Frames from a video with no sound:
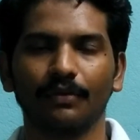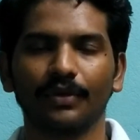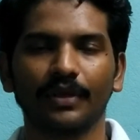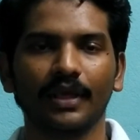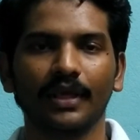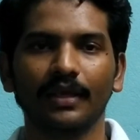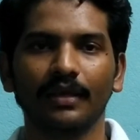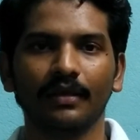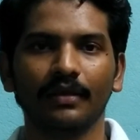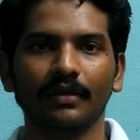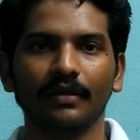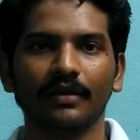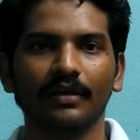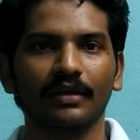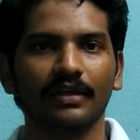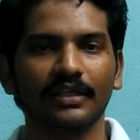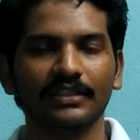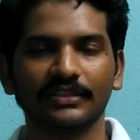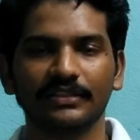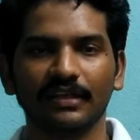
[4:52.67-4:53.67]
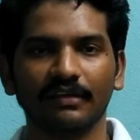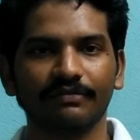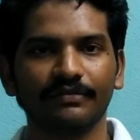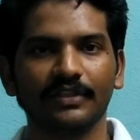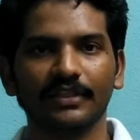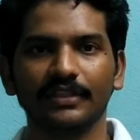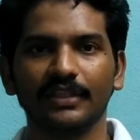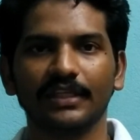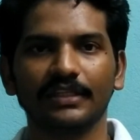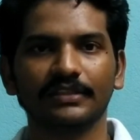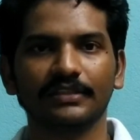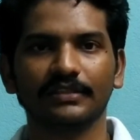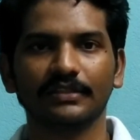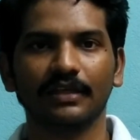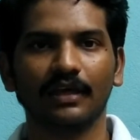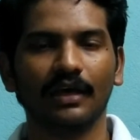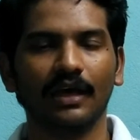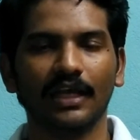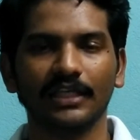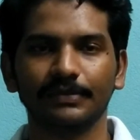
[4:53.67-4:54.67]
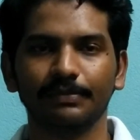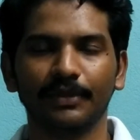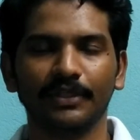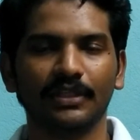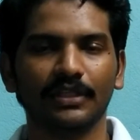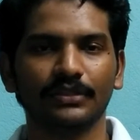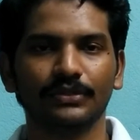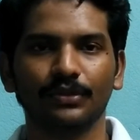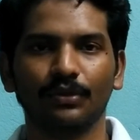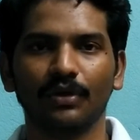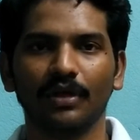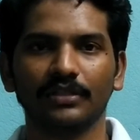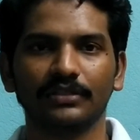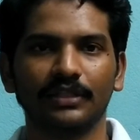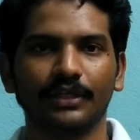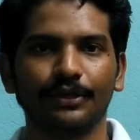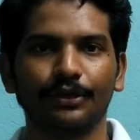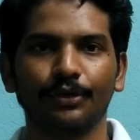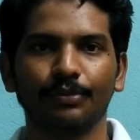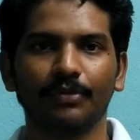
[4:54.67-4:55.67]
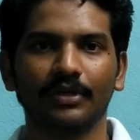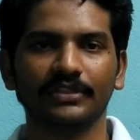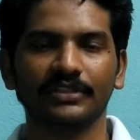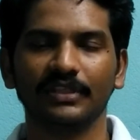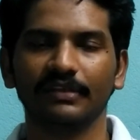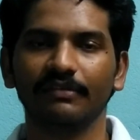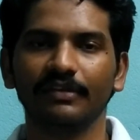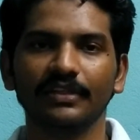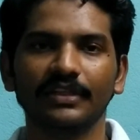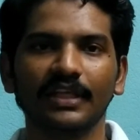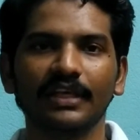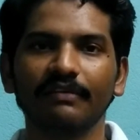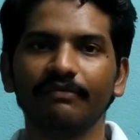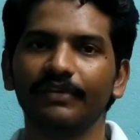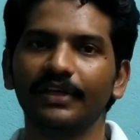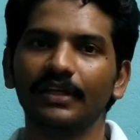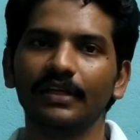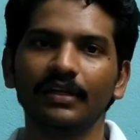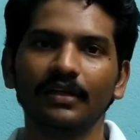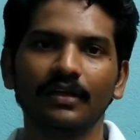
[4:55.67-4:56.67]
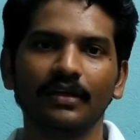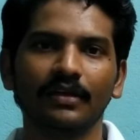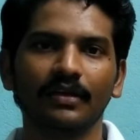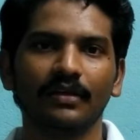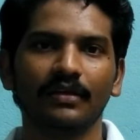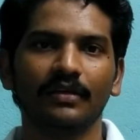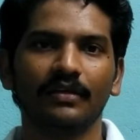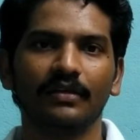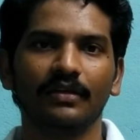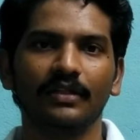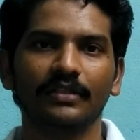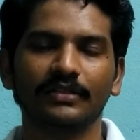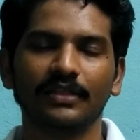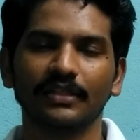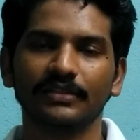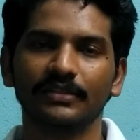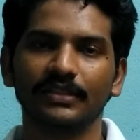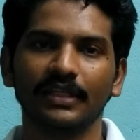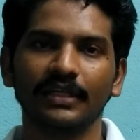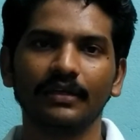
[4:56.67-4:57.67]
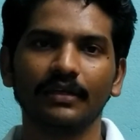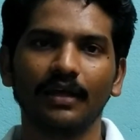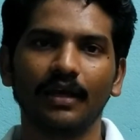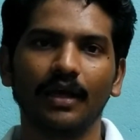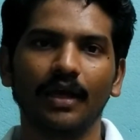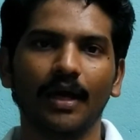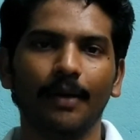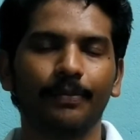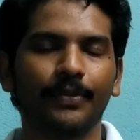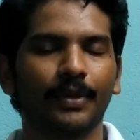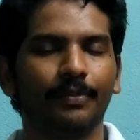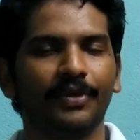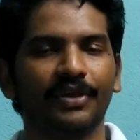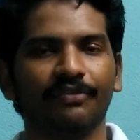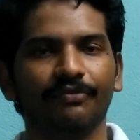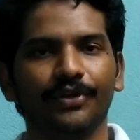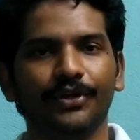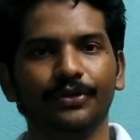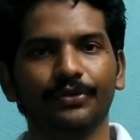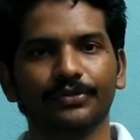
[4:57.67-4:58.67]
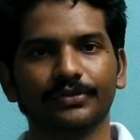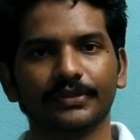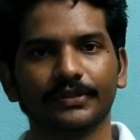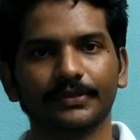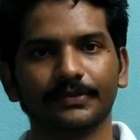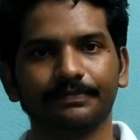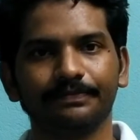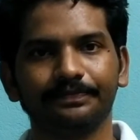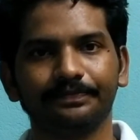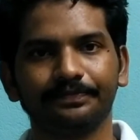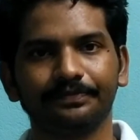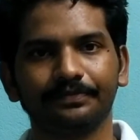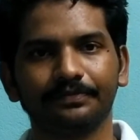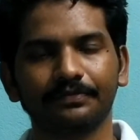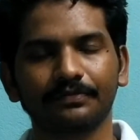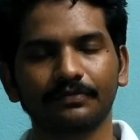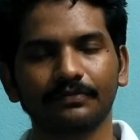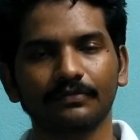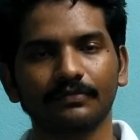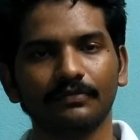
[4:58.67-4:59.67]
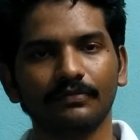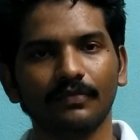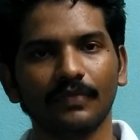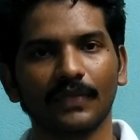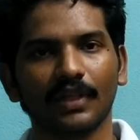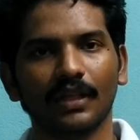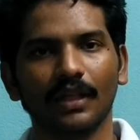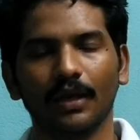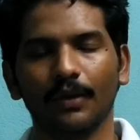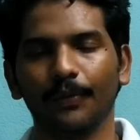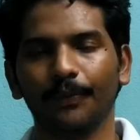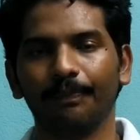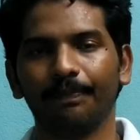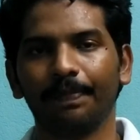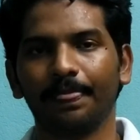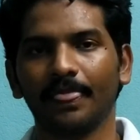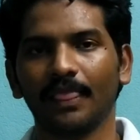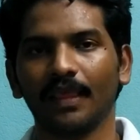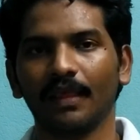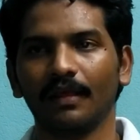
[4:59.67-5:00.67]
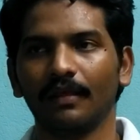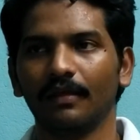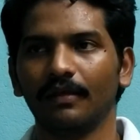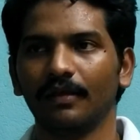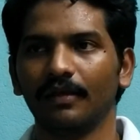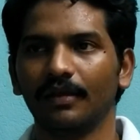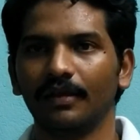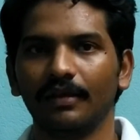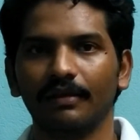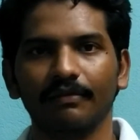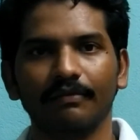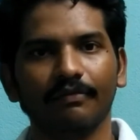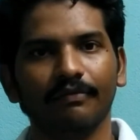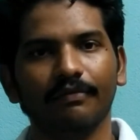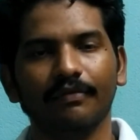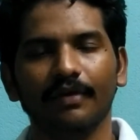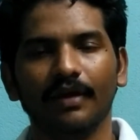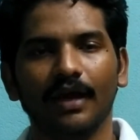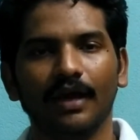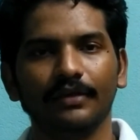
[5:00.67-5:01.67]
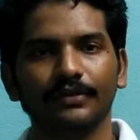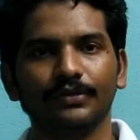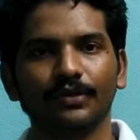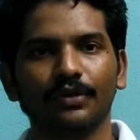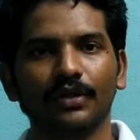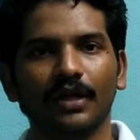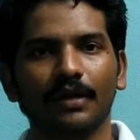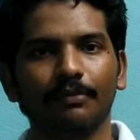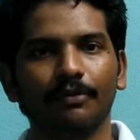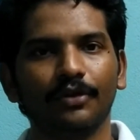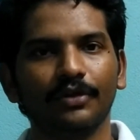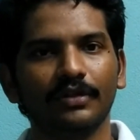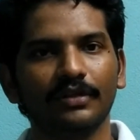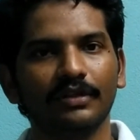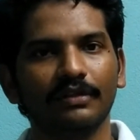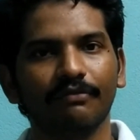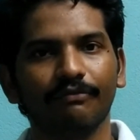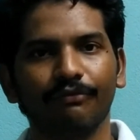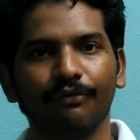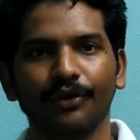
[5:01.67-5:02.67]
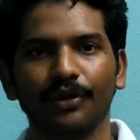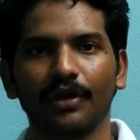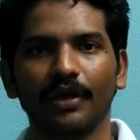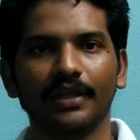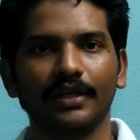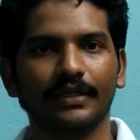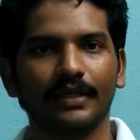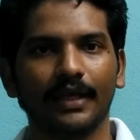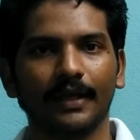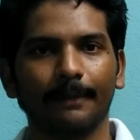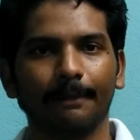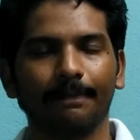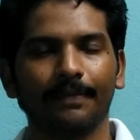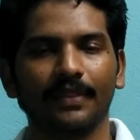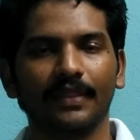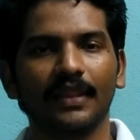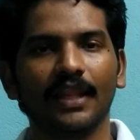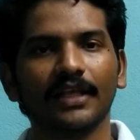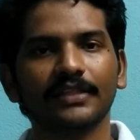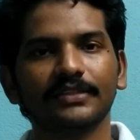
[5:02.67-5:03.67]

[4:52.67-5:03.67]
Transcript: Okay. Rest of the things as per the SORAS requirements, everything we will discuss in upcoming videos. Now, I told about fuel oil tank.